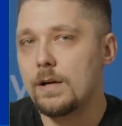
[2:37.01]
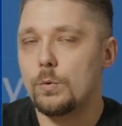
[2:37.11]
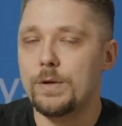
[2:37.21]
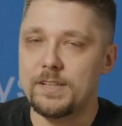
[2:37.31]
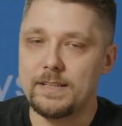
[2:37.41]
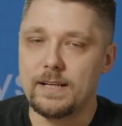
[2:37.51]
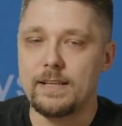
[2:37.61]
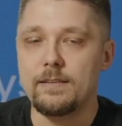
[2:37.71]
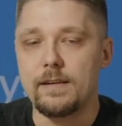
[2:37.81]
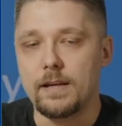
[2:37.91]
which in
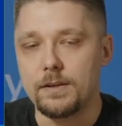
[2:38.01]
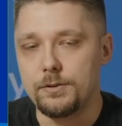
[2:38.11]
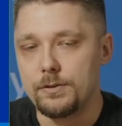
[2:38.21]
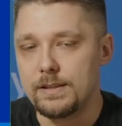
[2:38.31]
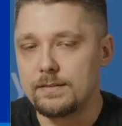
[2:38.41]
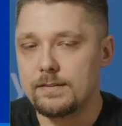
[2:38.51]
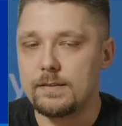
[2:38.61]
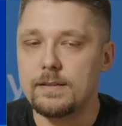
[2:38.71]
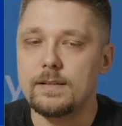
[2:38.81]
IdentityIQ is